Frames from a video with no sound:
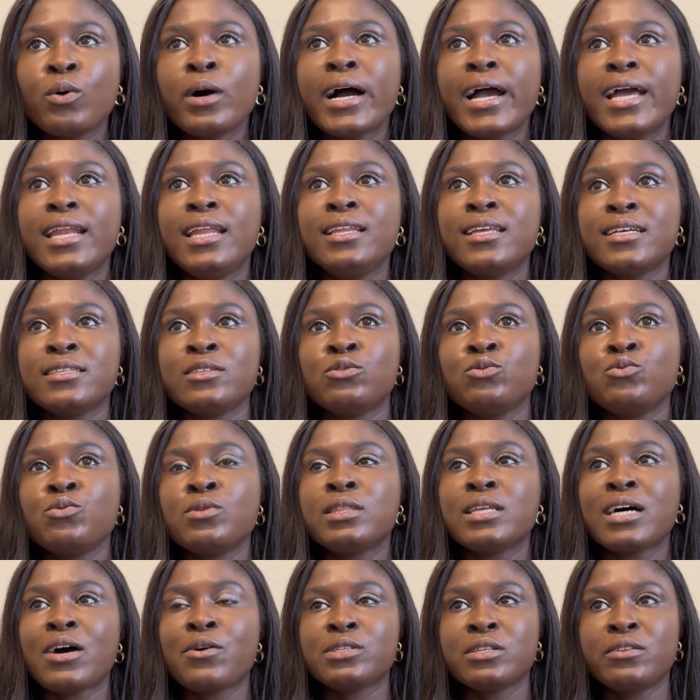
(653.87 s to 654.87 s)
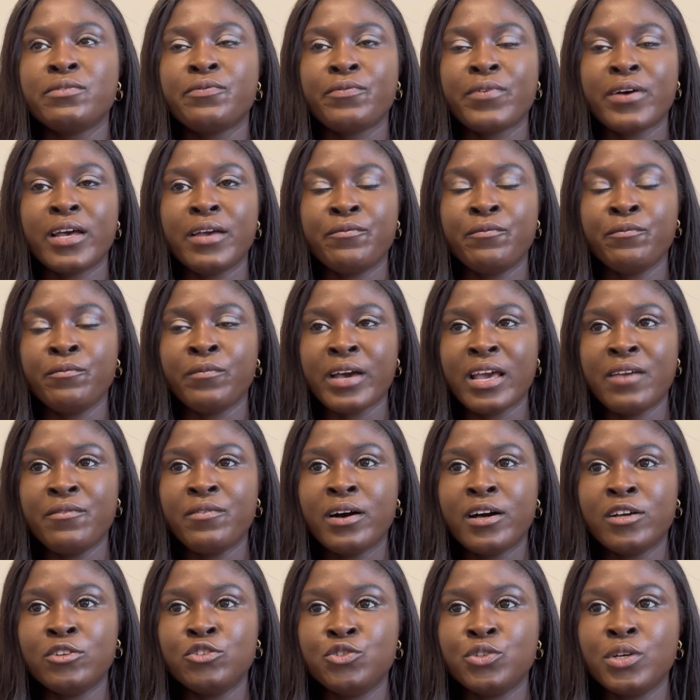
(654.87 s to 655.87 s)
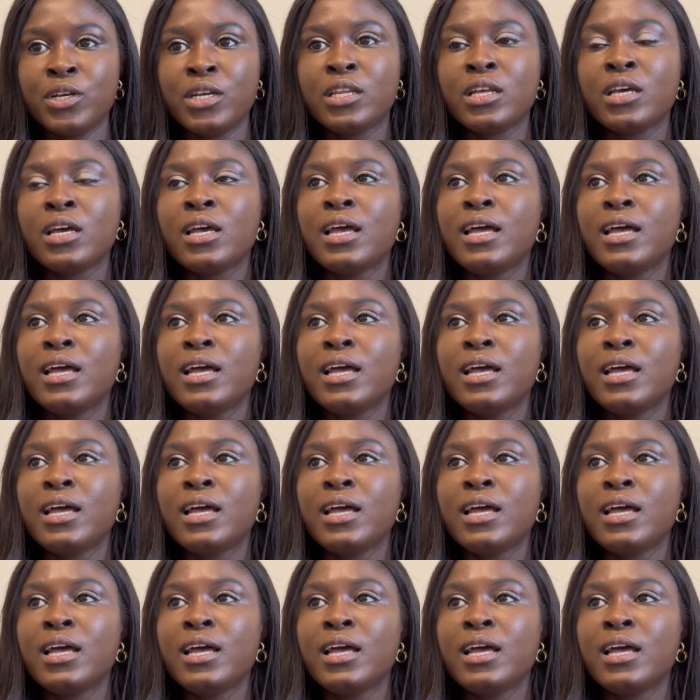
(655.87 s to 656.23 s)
I need 32,500,